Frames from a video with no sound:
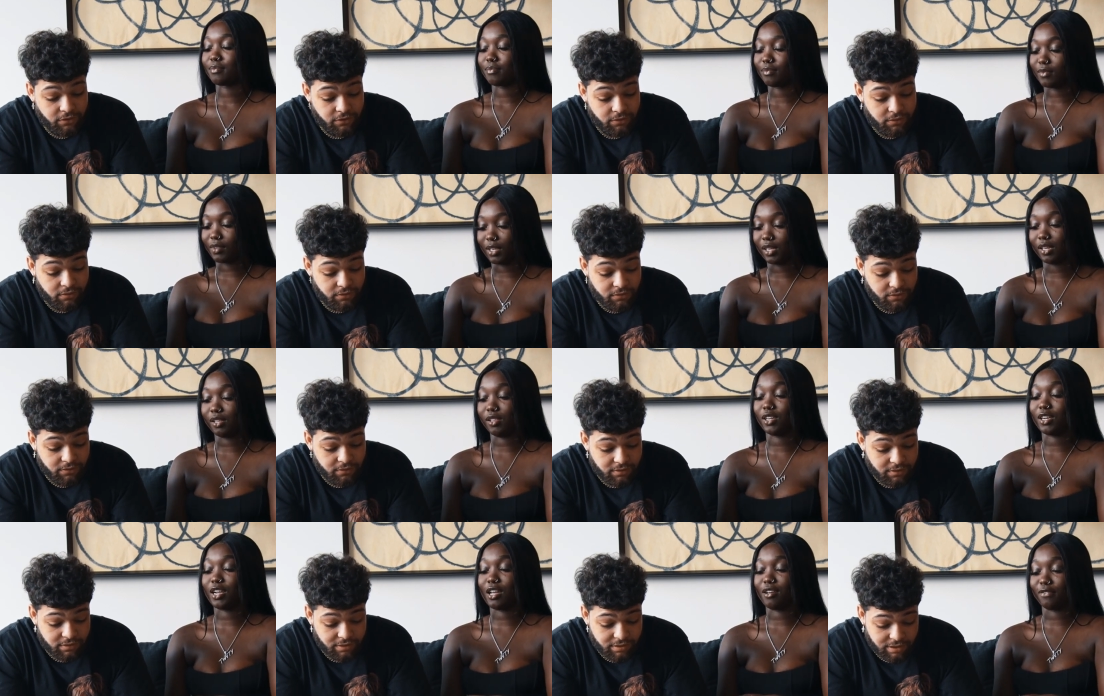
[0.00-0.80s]
Speaker 1: too.
Speaker 2: A
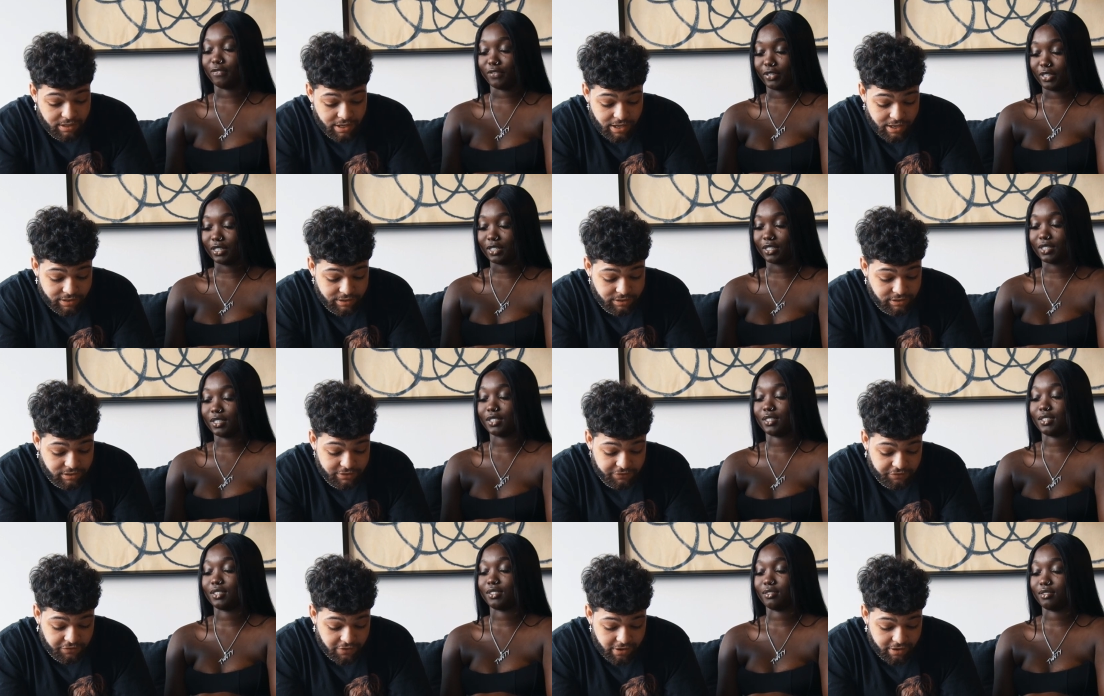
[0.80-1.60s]
lot of effort.
Speaker 1: Yeah, this
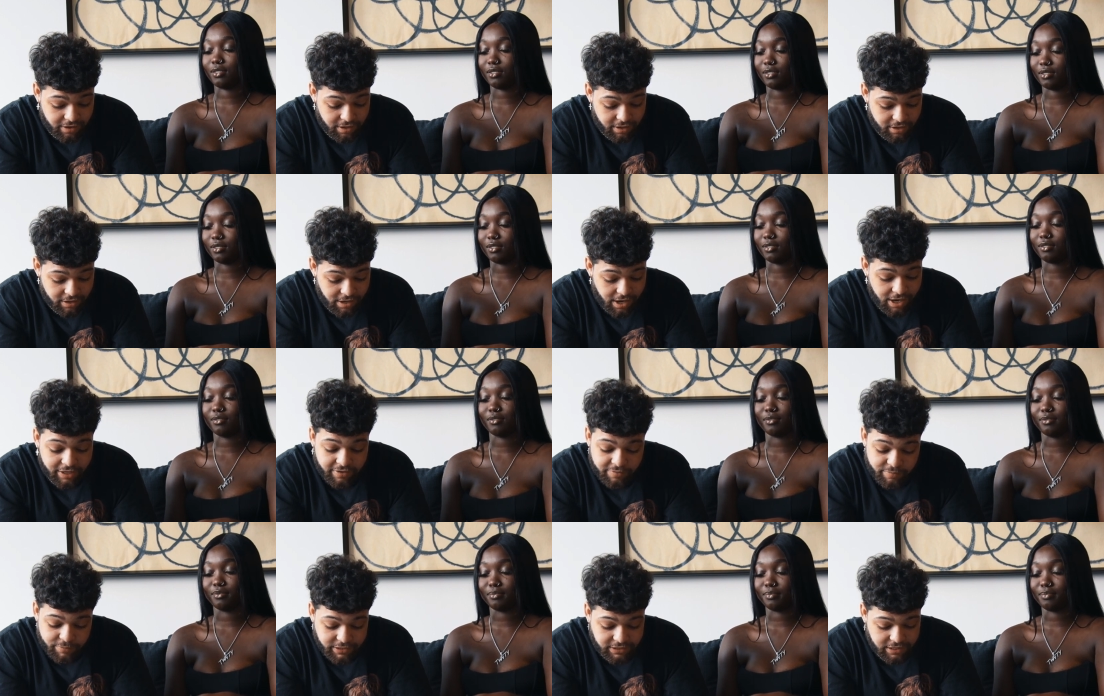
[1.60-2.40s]
shit is fire. I
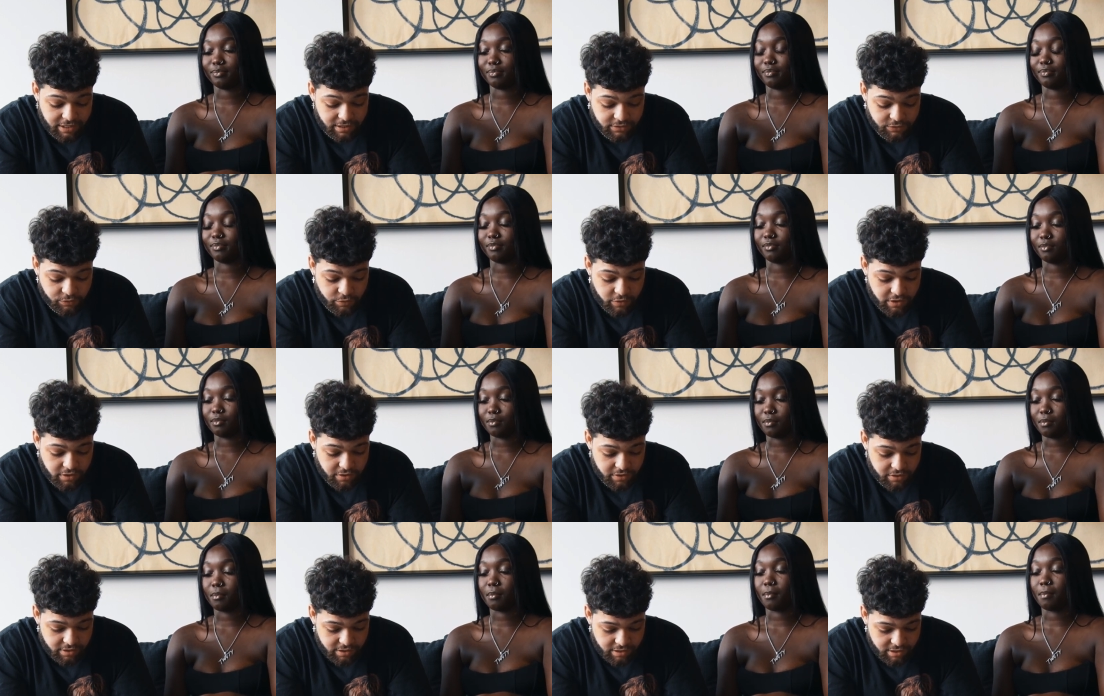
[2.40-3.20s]
give him a 10 as well.